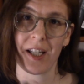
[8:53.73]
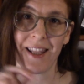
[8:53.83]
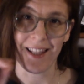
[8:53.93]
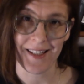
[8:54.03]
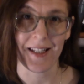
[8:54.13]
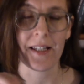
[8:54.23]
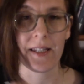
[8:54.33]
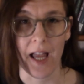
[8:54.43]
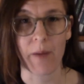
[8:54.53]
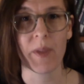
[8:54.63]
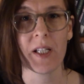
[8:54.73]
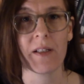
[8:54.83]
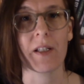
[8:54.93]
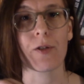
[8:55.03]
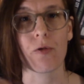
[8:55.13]
this
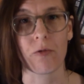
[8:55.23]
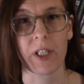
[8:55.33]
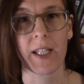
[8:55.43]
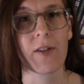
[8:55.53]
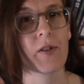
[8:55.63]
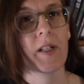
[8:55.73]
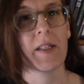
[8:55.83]
assignment is really just to